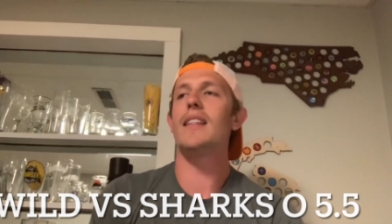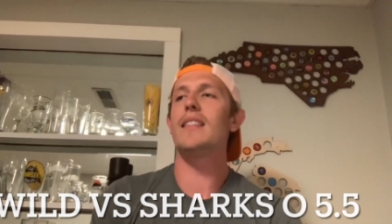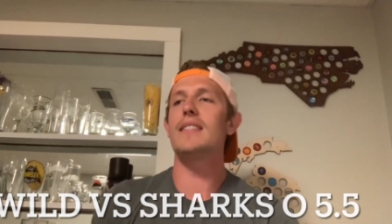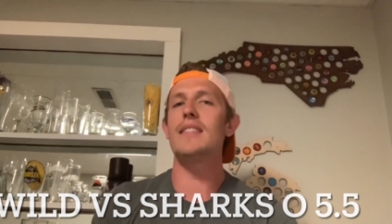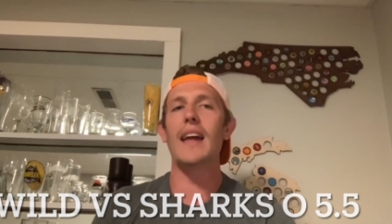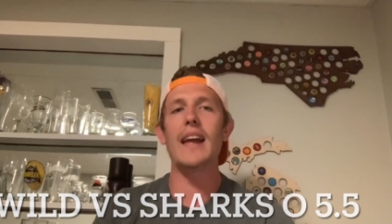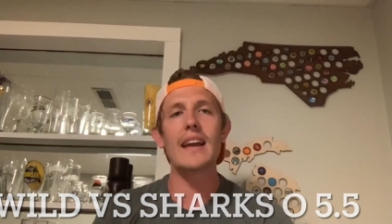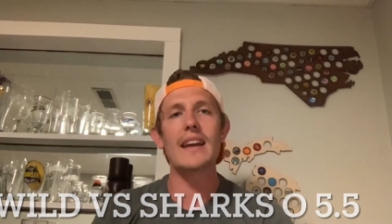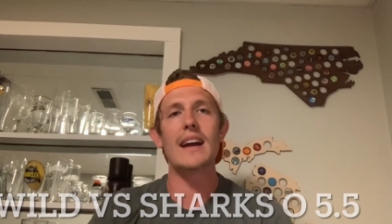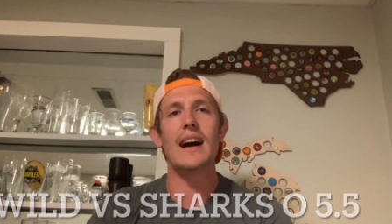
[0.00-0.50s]

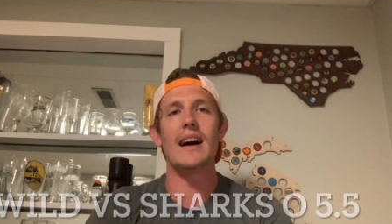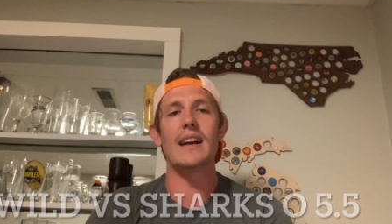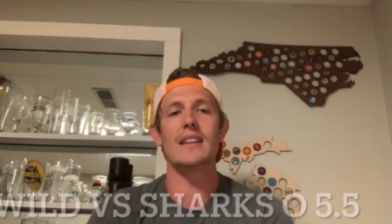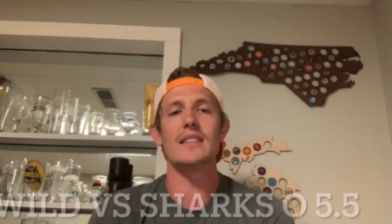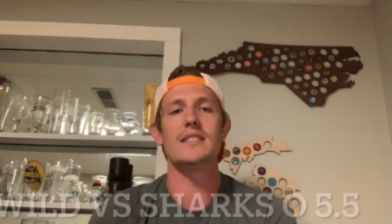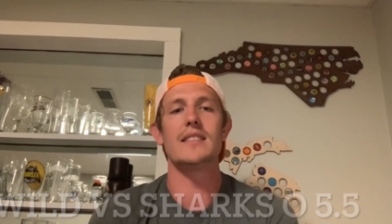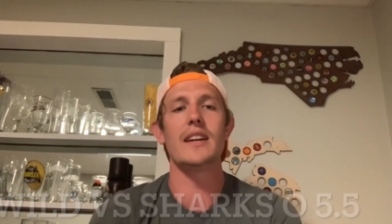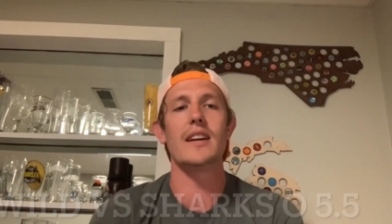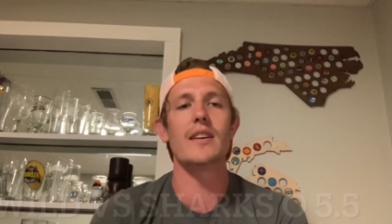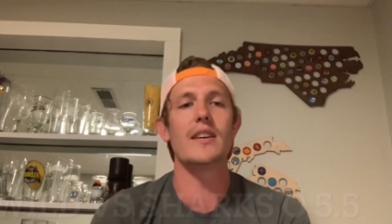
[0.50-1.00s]
Thank God
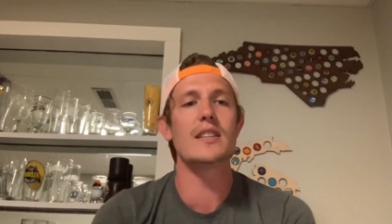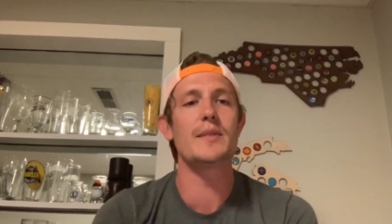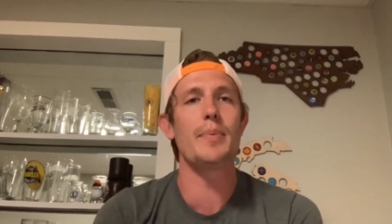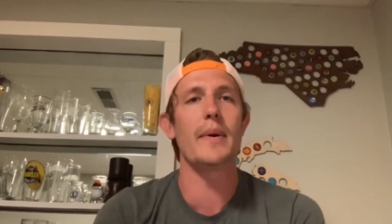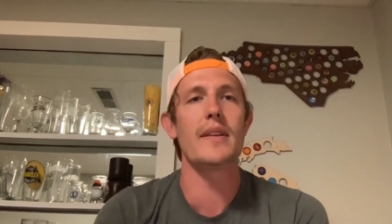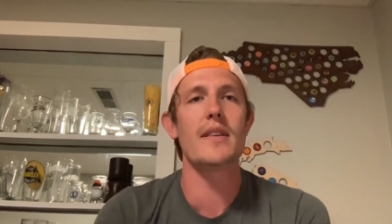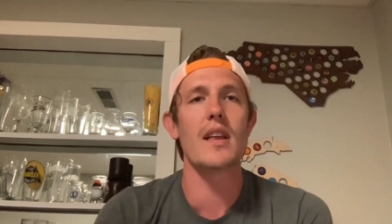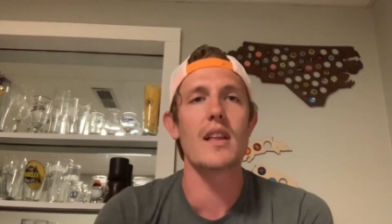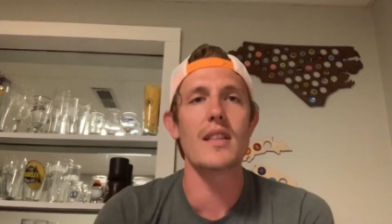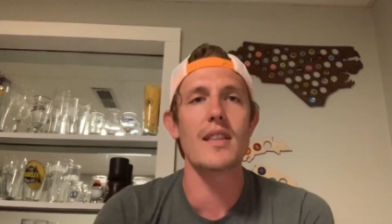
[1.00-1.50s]
it's here. It's
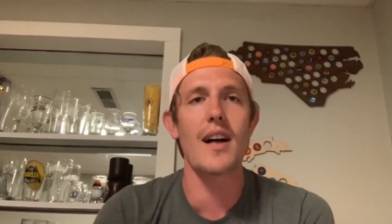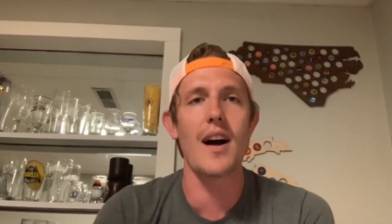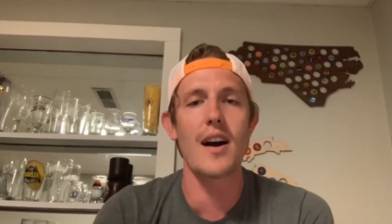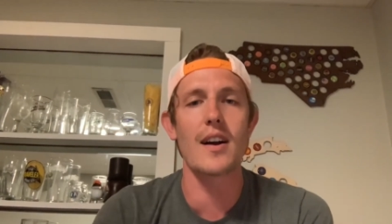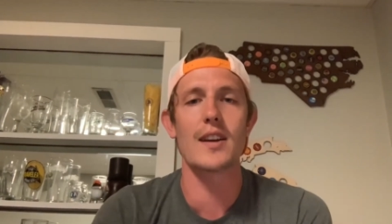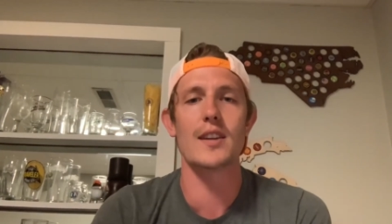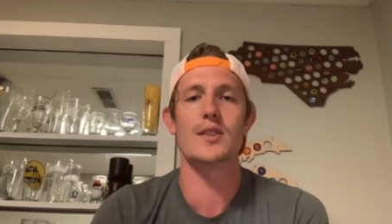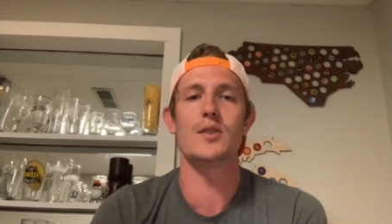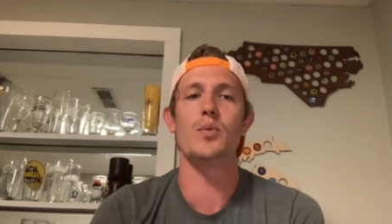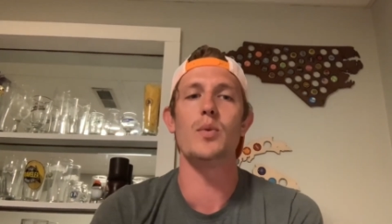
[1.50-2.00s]
been the
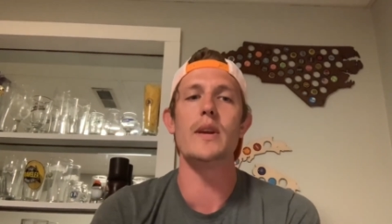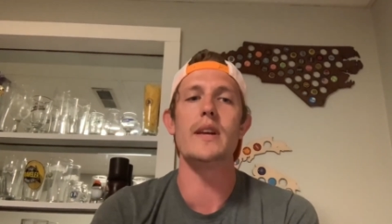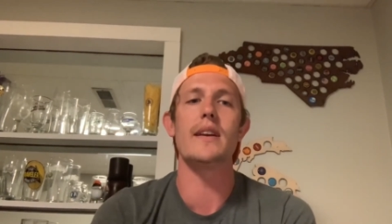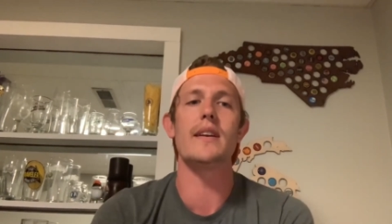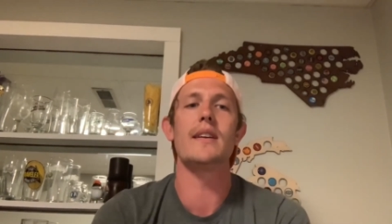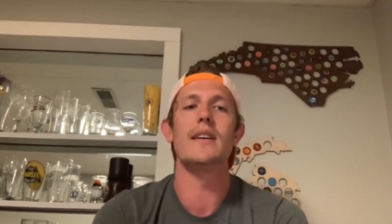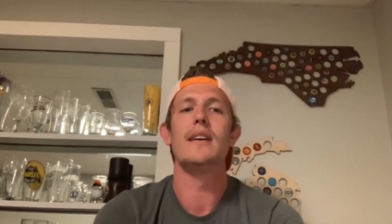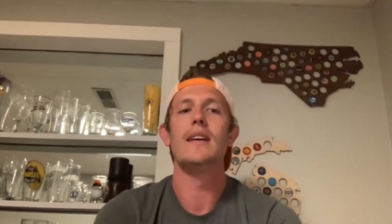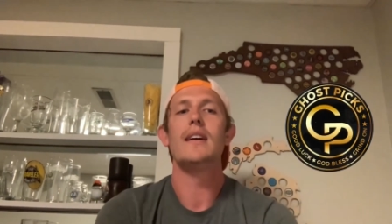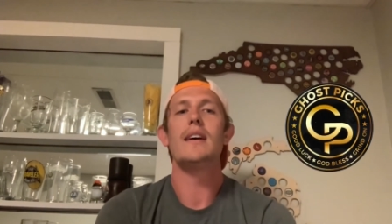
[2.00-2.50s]
longest week.